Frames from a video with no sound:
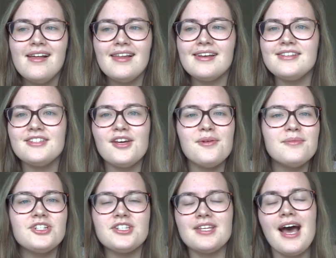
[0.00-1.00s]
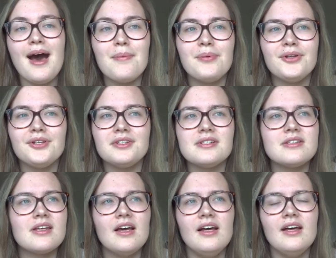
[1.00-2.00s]
like, so much has
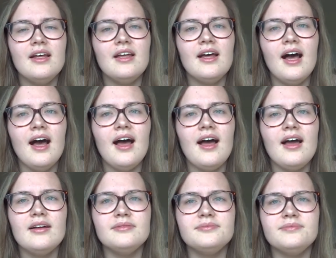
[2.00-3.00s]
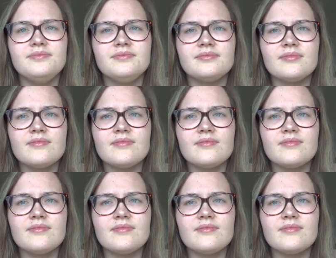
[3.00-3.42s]
happened. And